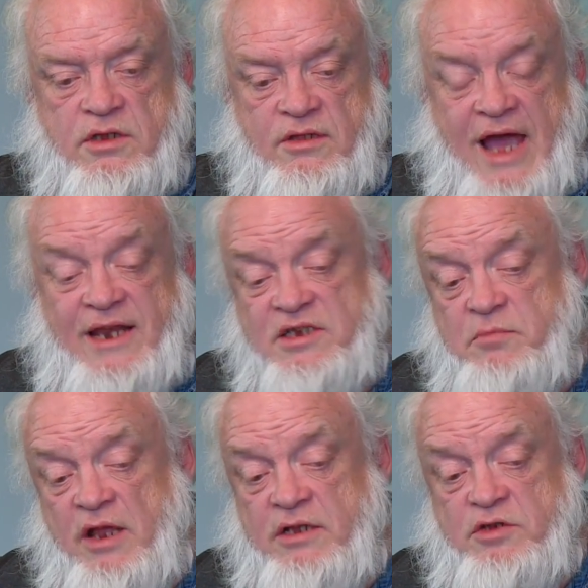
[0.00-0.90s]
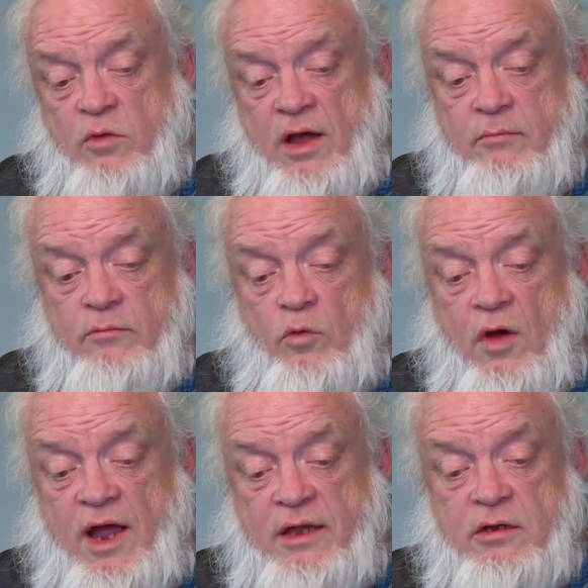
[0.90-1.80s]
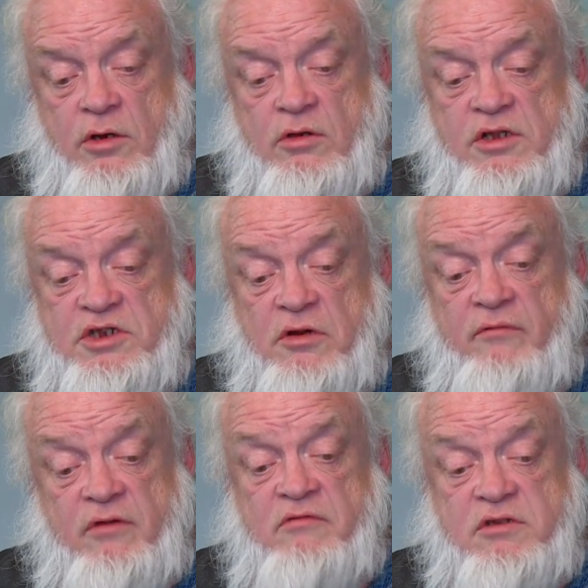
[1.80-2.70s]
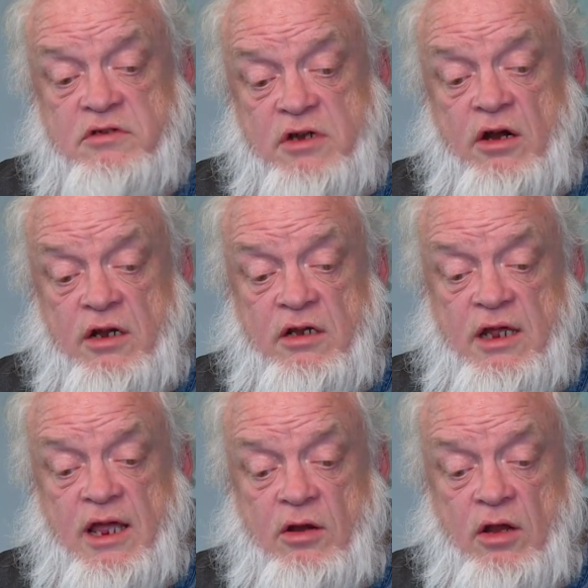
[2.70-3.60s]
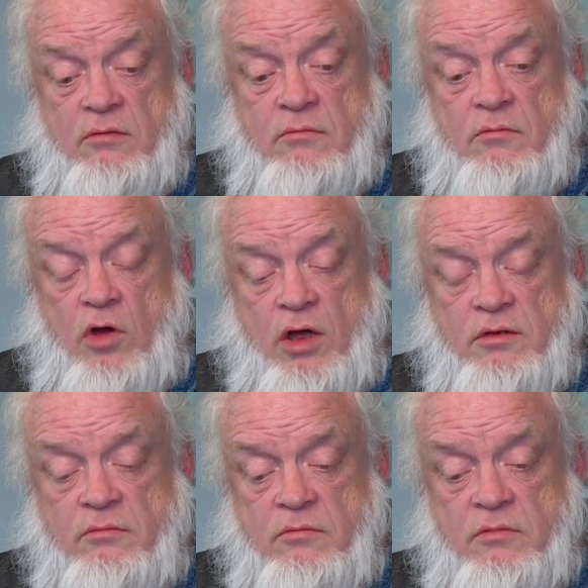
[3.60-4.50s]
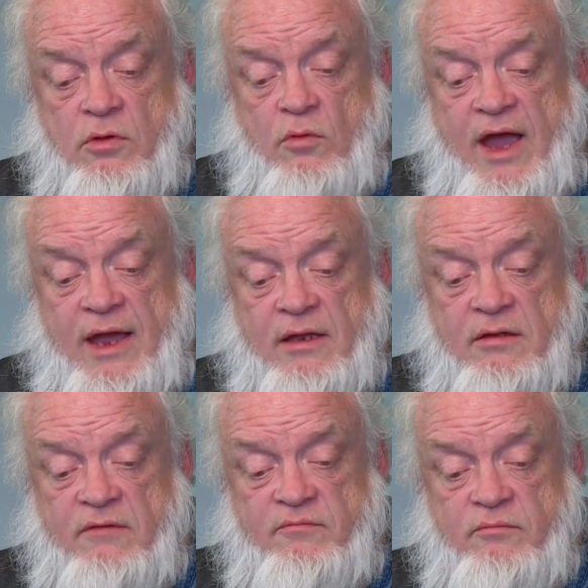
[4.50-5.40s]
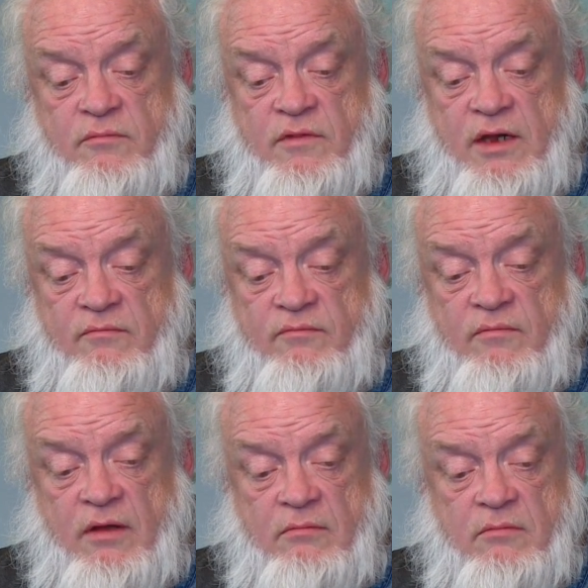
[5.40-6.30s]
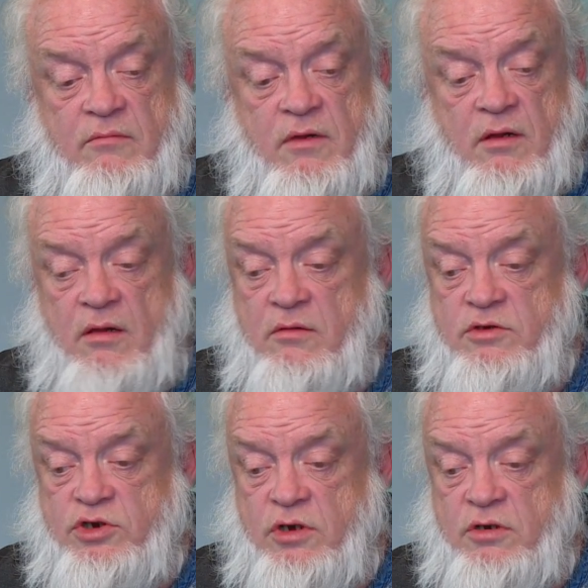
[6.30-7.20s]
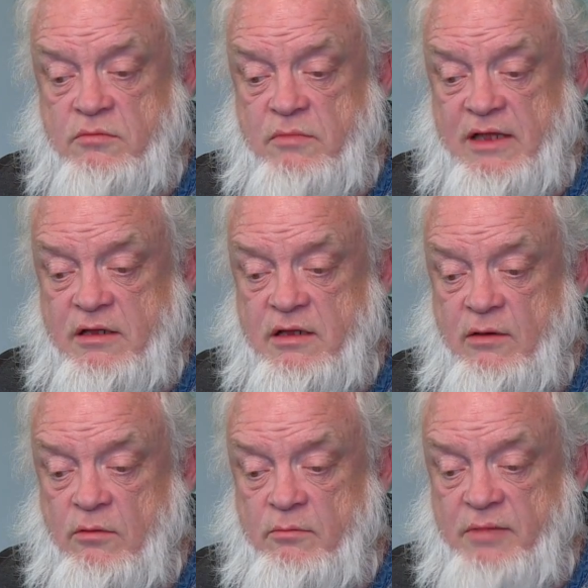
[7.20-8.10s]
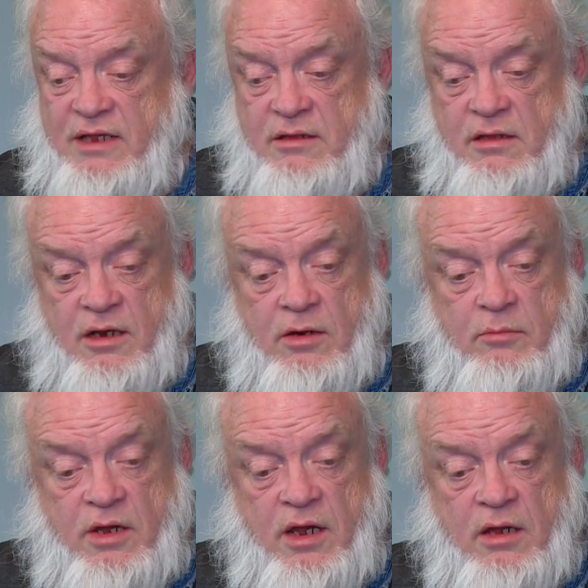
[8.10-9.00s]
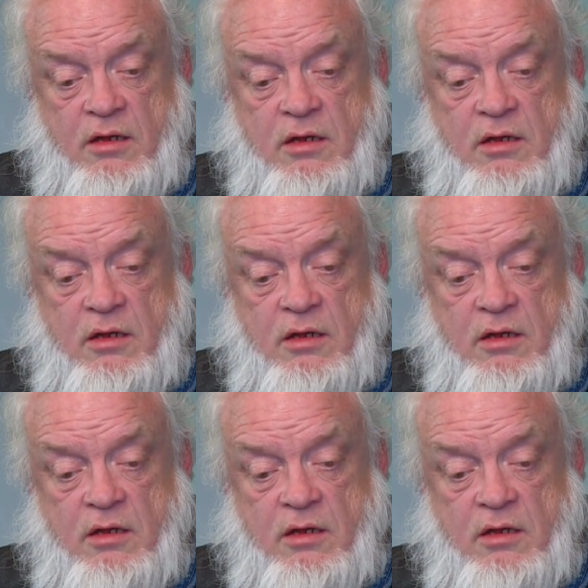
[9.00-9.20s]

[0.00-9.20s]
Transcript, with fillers: That explains why, why you know, conservatives are starting to get on, on the wagon. They've, they should admit that they were beaten there by